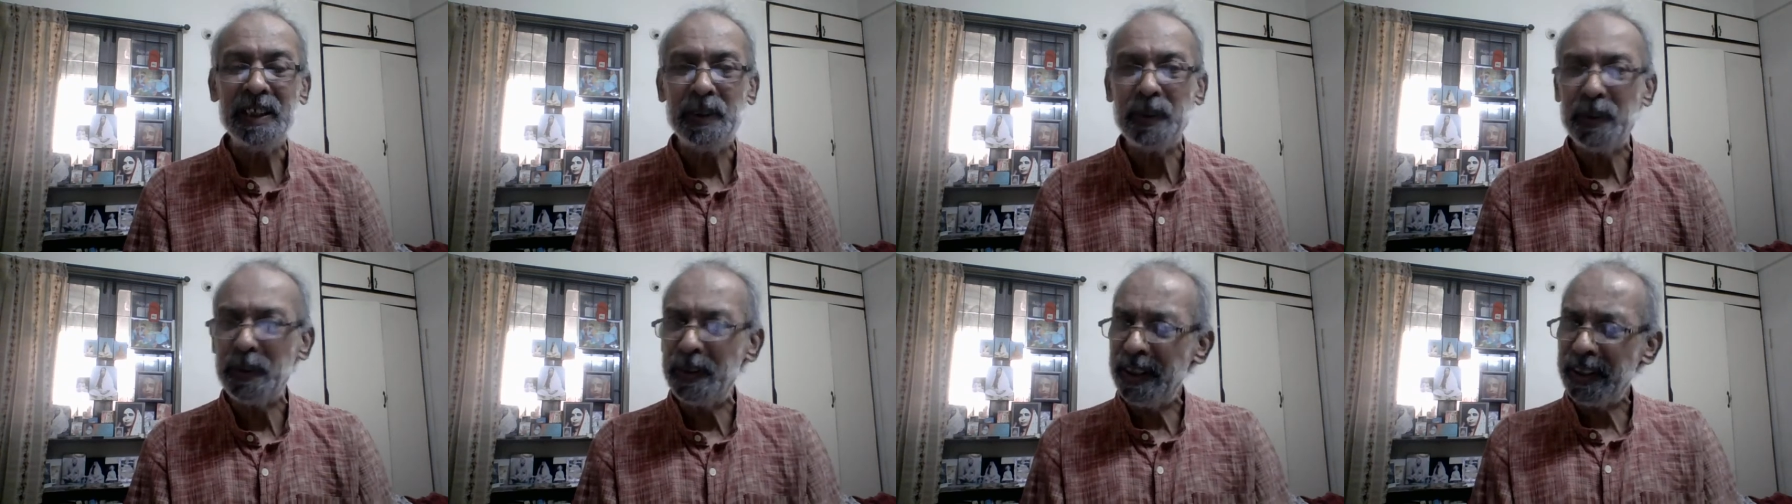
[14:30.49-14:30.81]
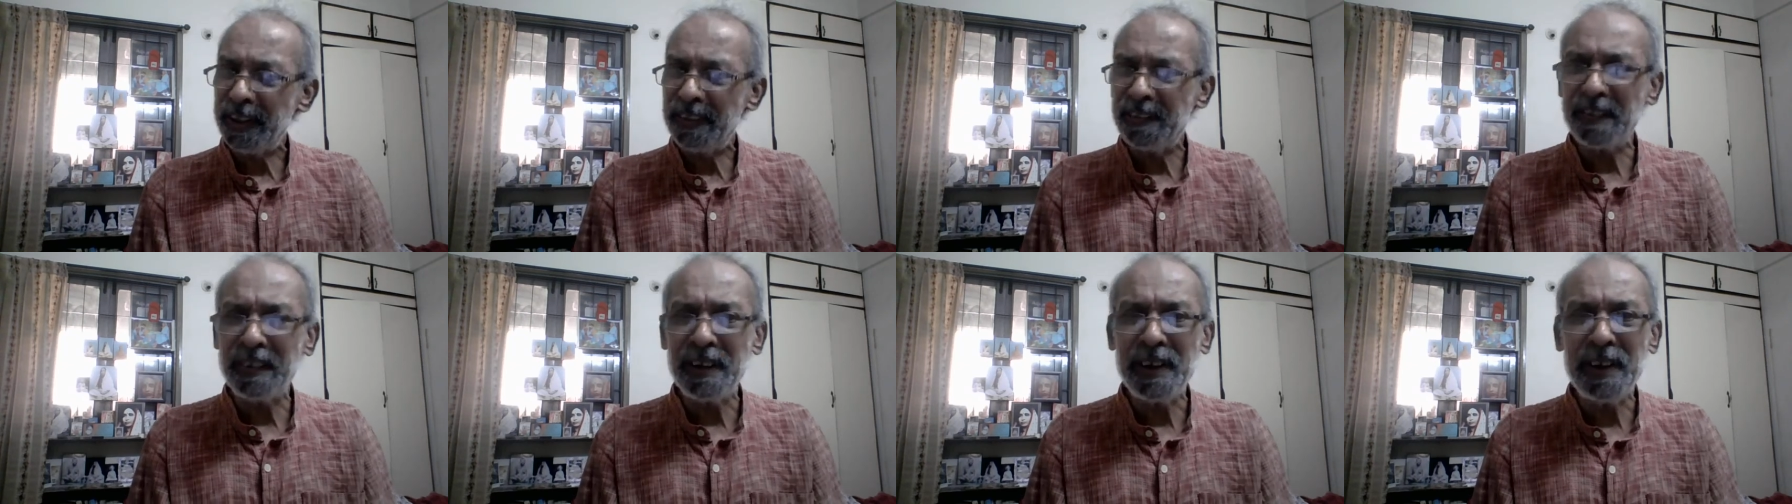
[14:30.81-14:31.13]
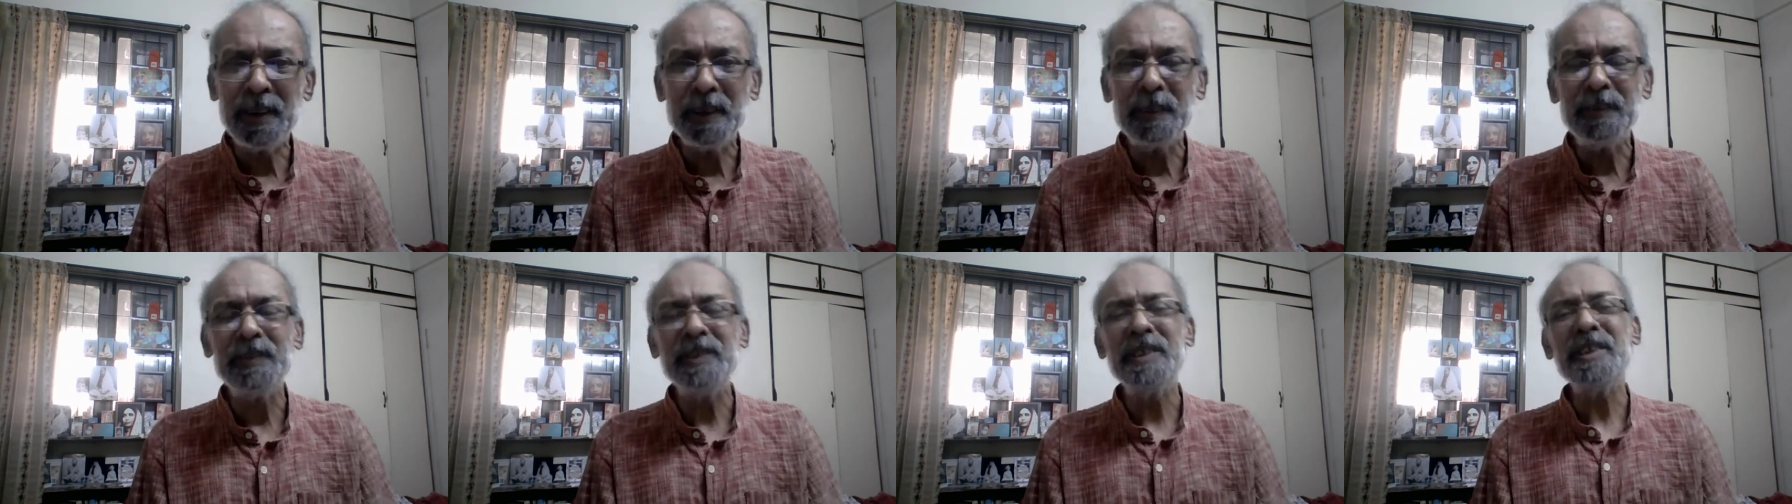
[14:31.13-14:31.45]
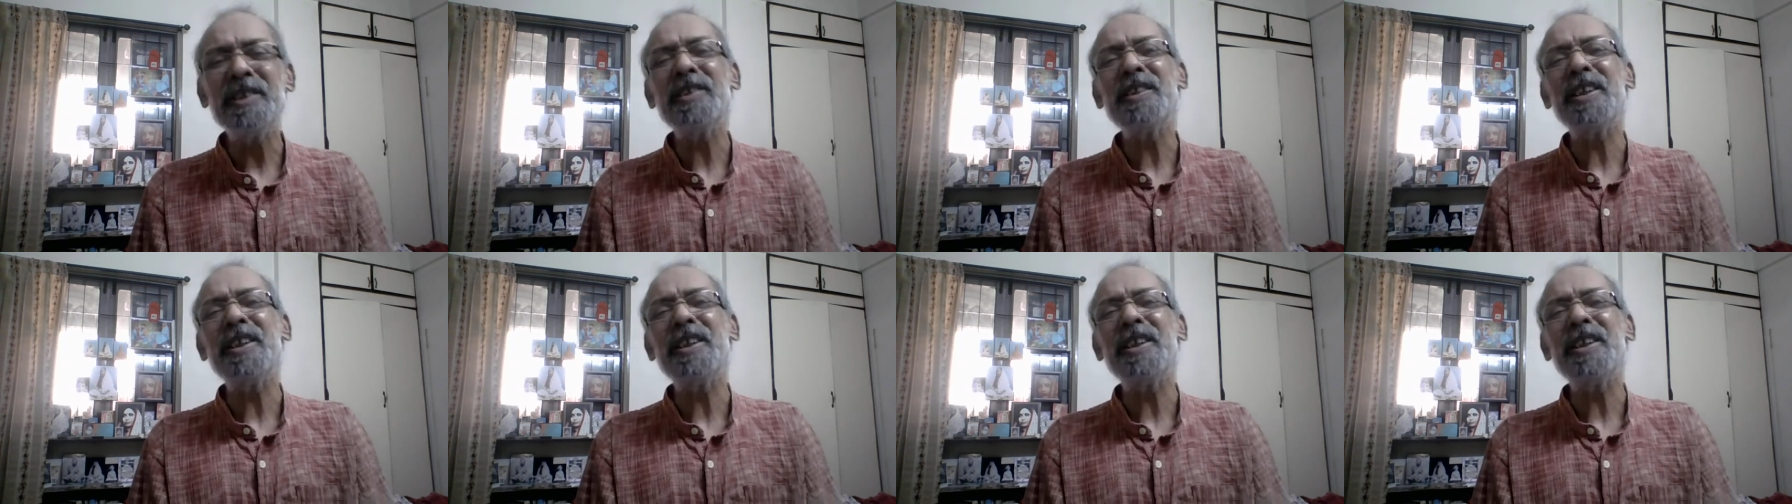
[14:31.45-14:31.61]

get rid of this